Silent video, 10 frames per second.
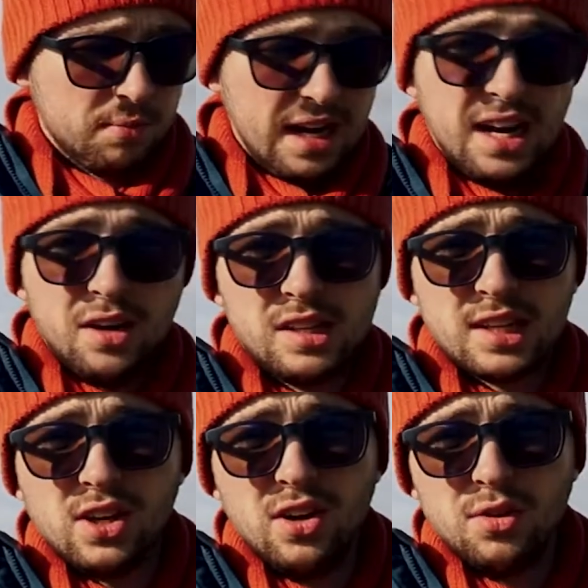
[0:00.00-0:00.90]
my house
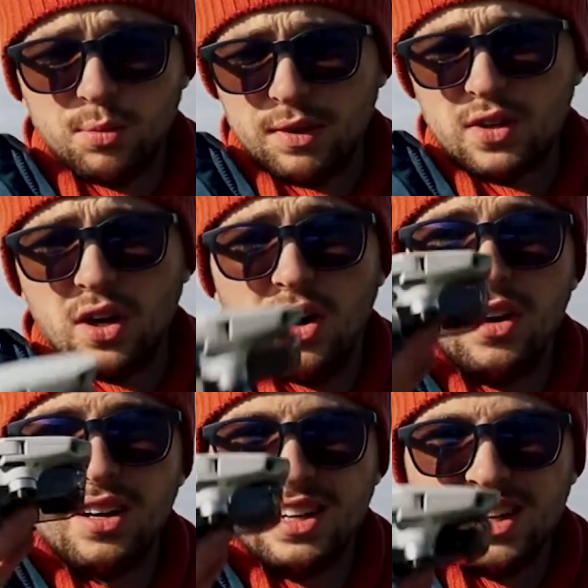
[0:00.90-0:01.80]
at all. We've got
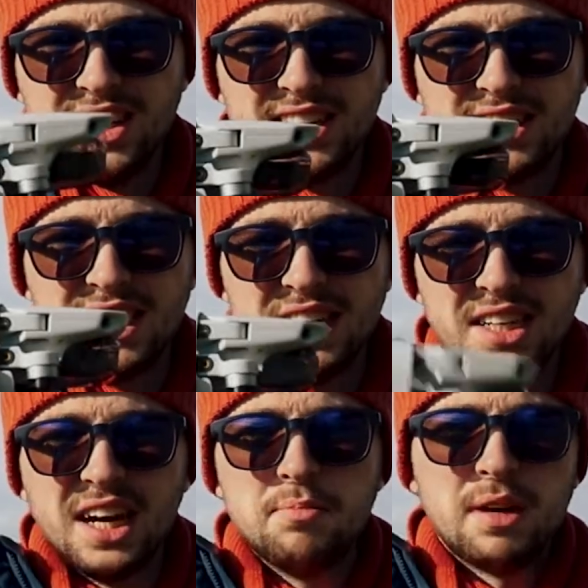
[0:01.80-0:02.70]

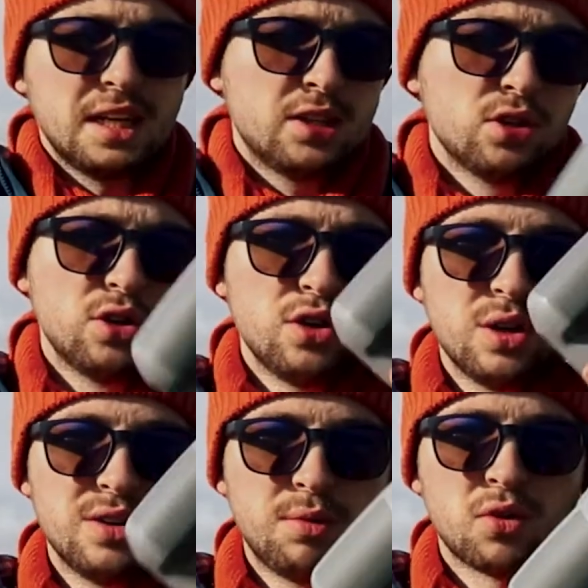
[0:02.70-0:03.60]
DJI Mini 2,
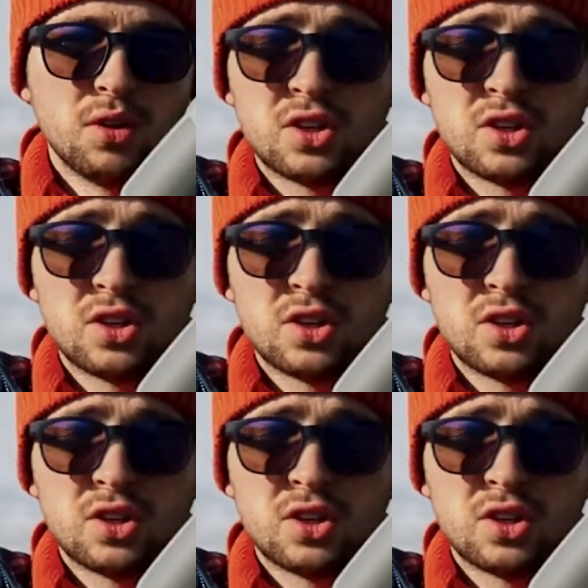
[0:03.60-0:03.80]
we've got the